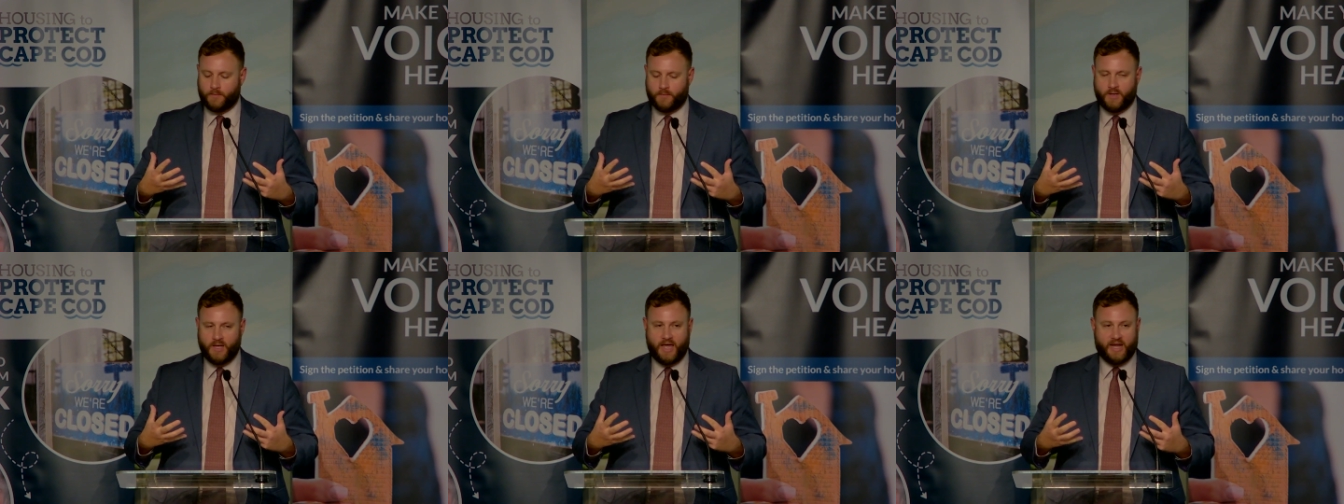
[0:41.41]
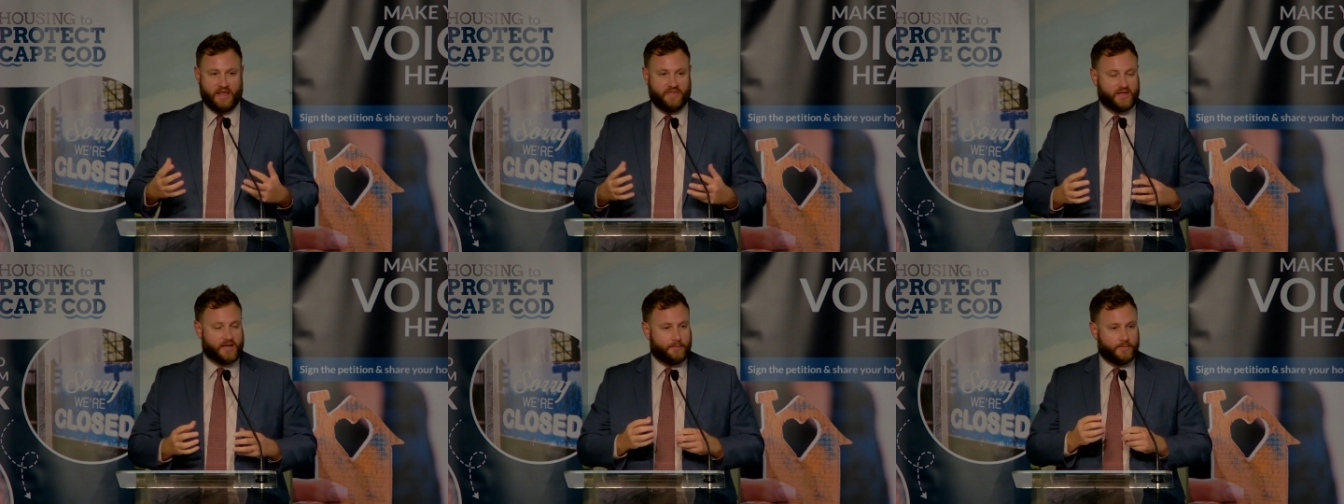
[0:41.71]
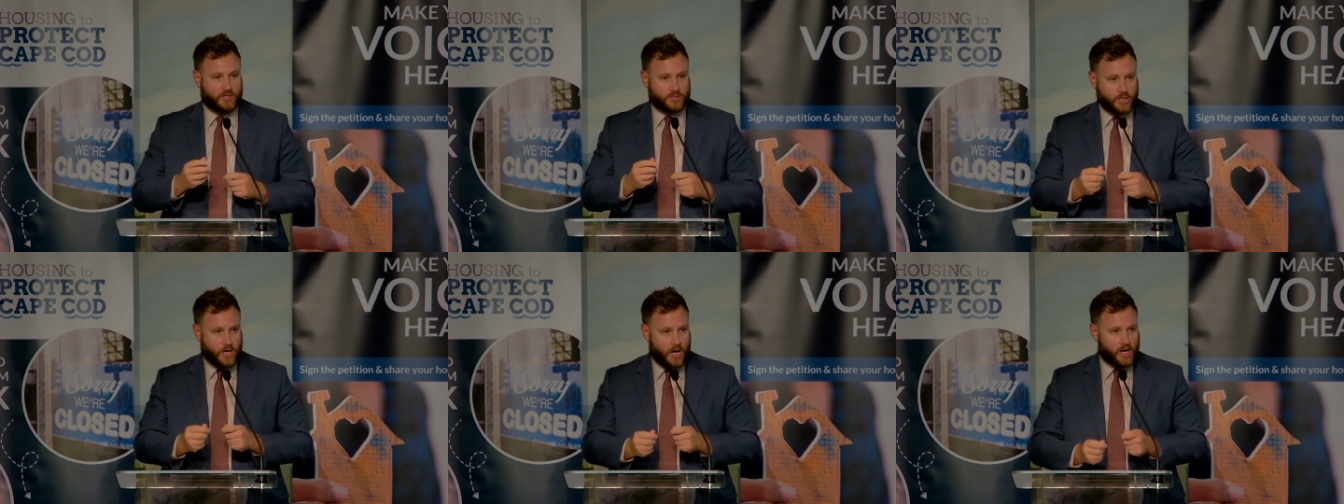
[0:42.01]
And I think I'm
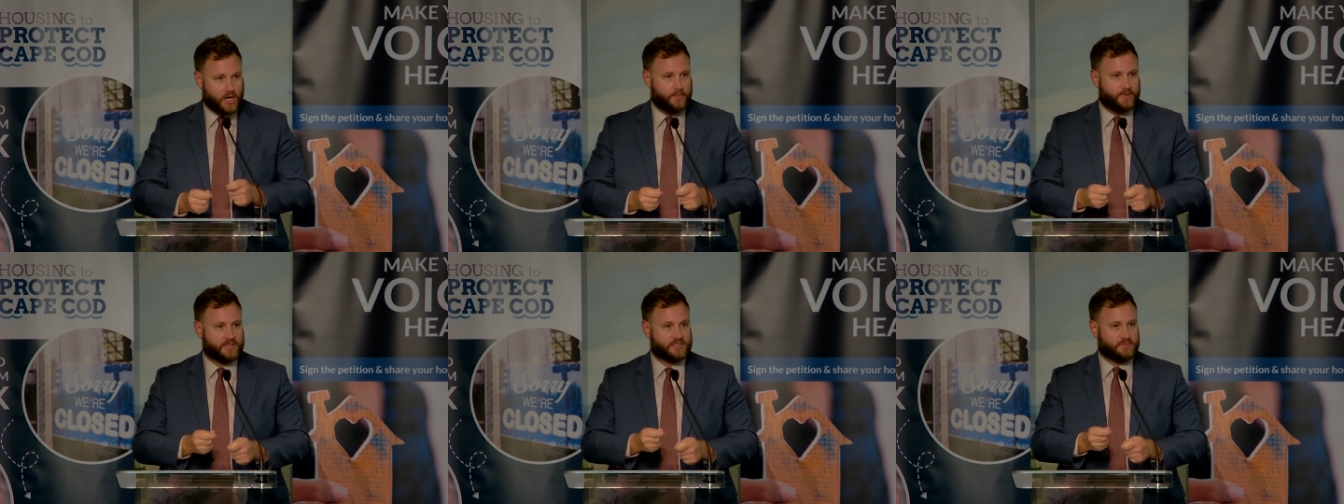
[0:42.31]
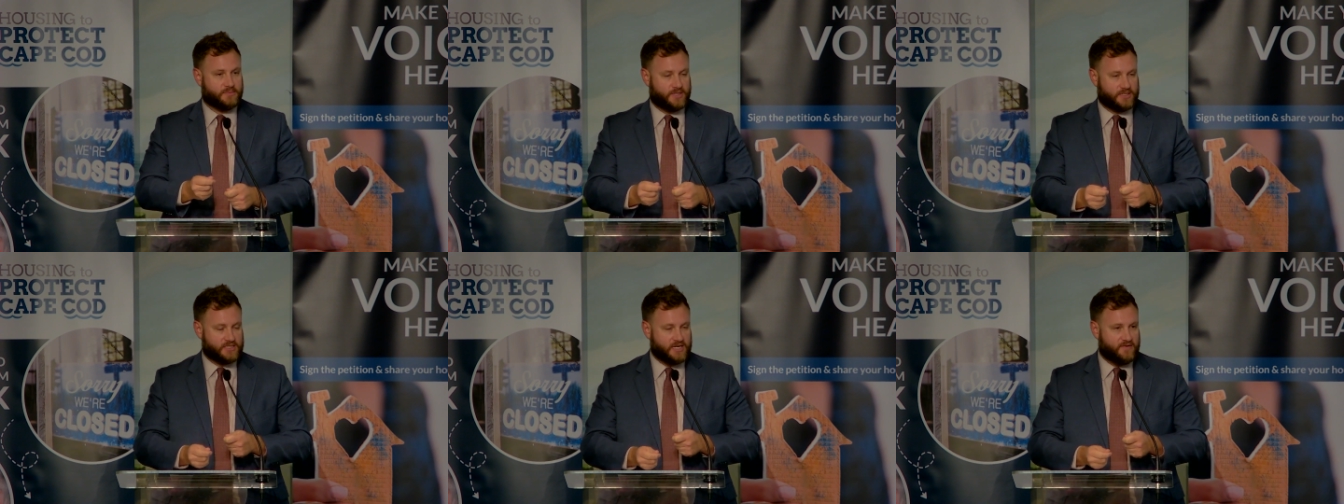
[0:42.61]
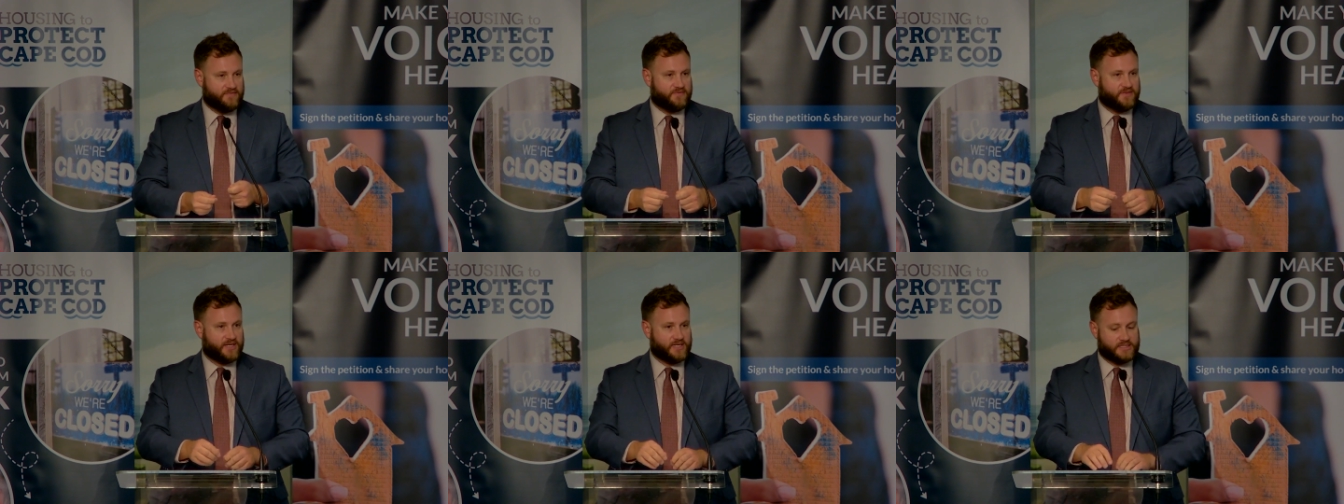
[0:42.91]
going to talk about some of the
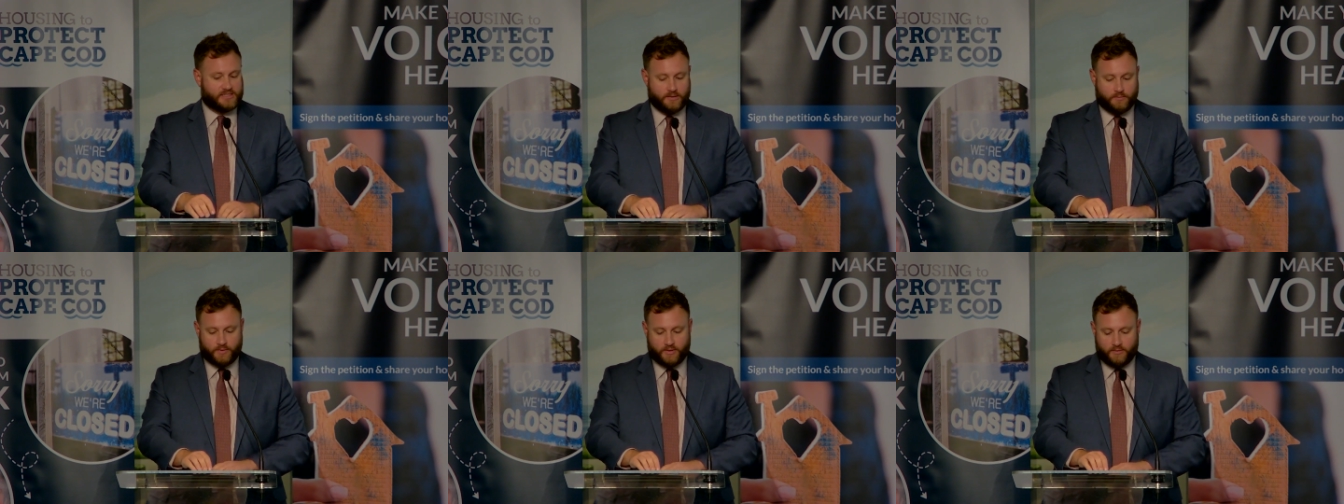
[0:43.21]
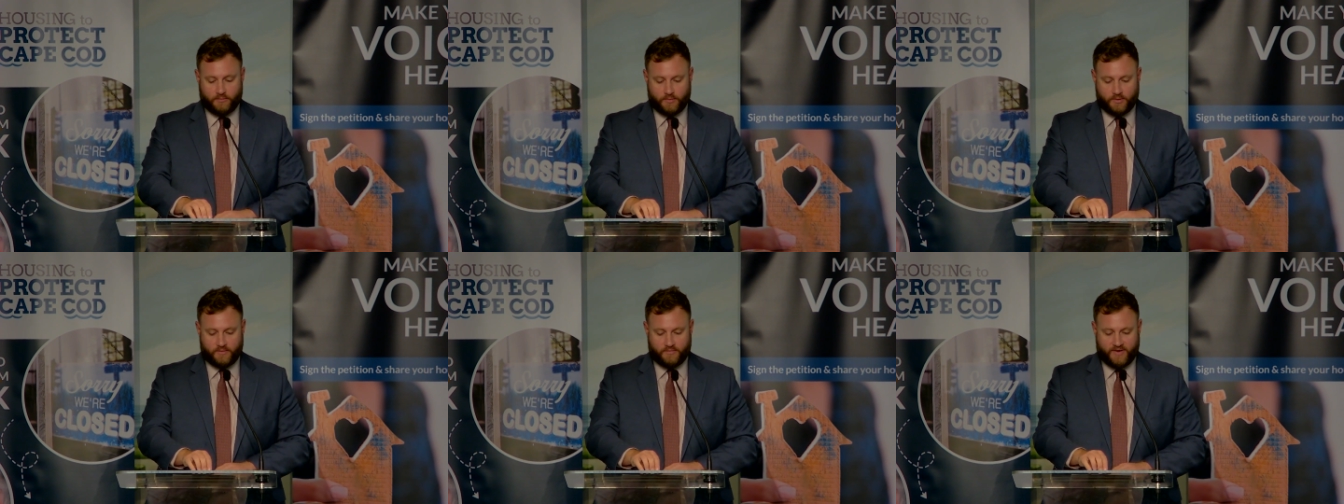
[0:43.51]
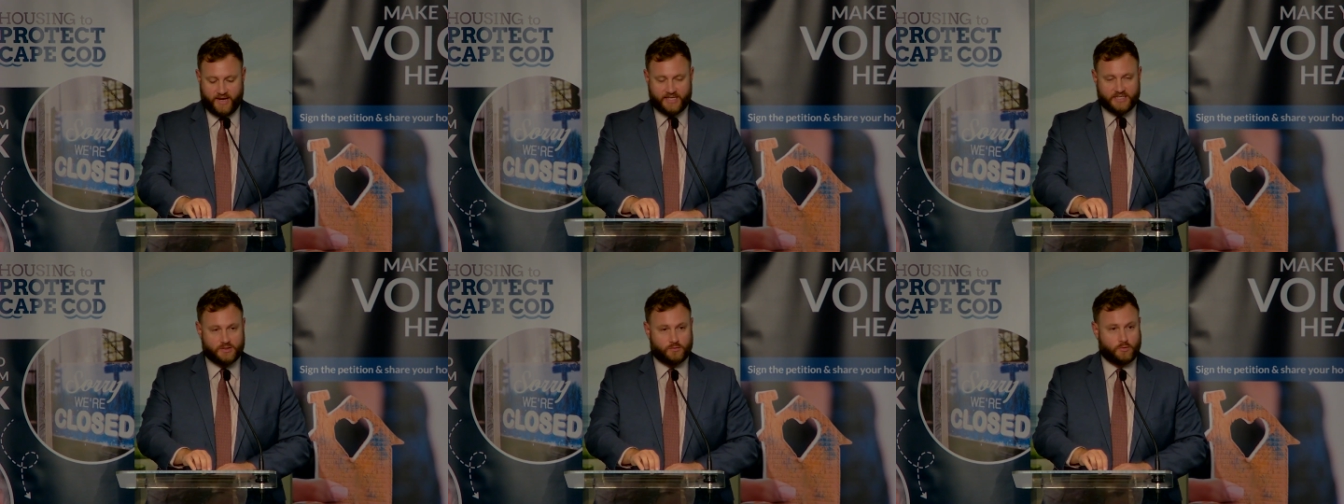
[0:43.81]
tough things that we
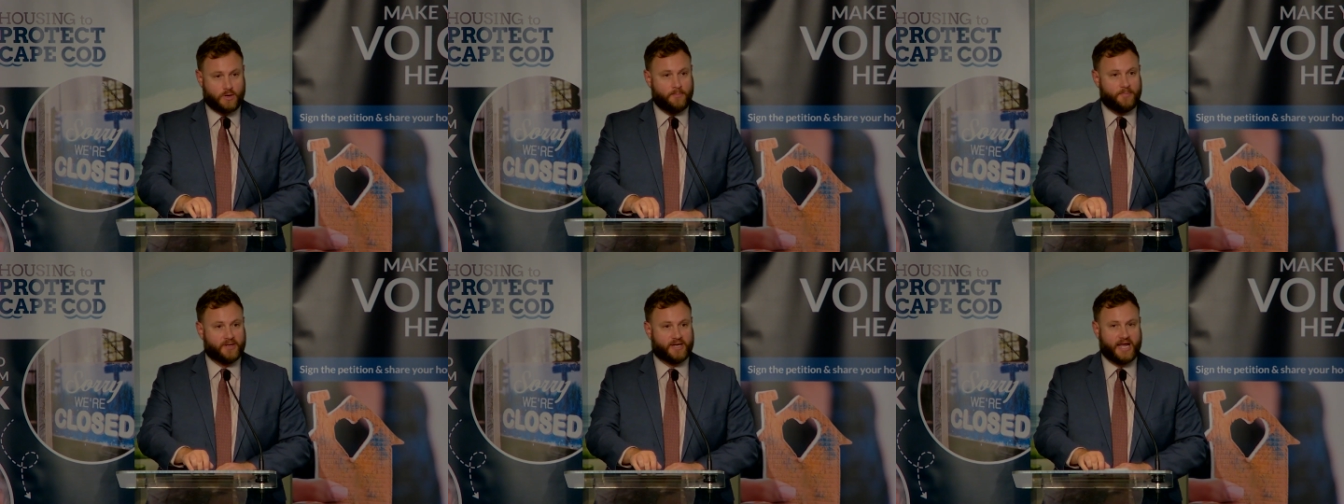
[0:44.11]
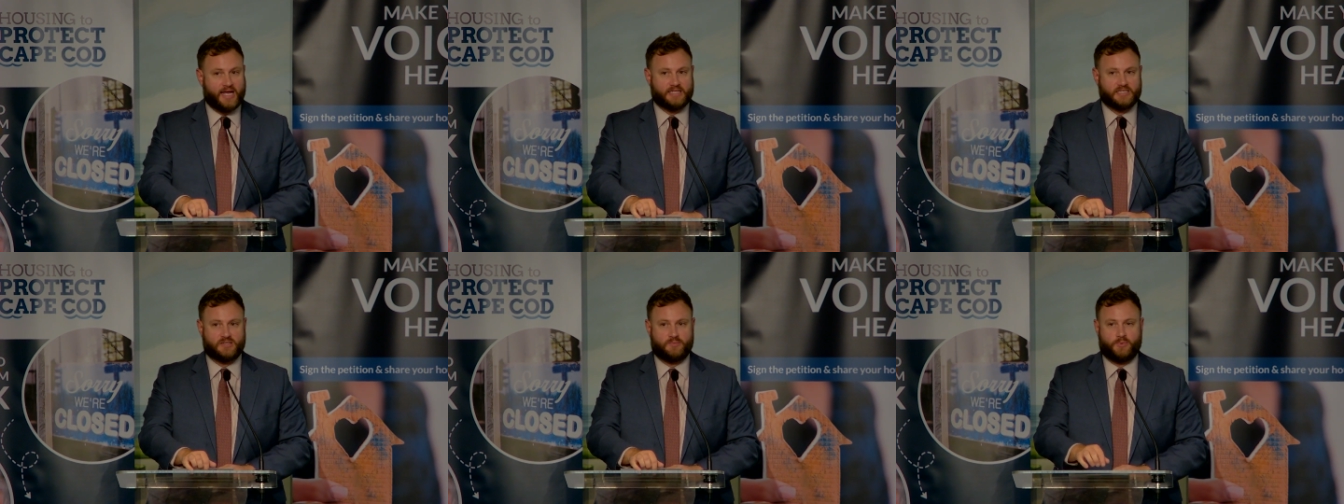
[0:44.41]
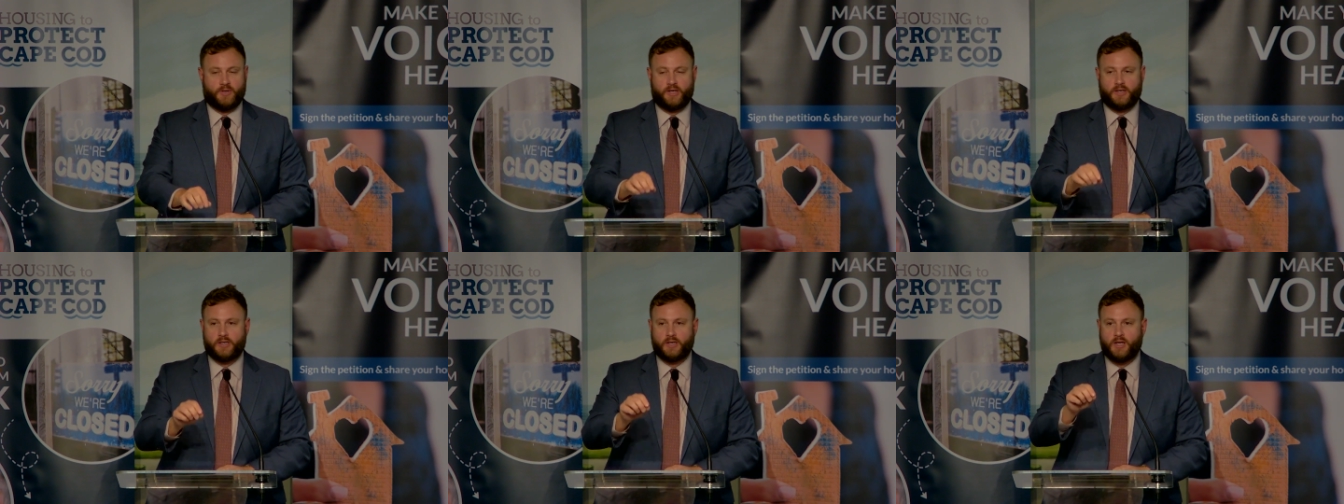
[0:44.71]
face and we're up against,
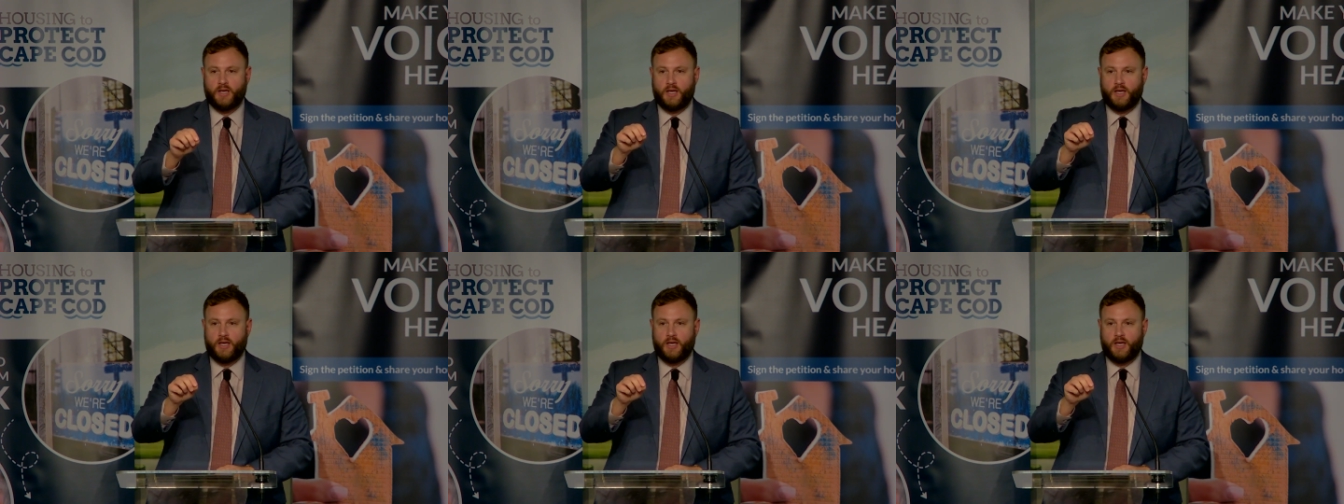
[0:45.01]
but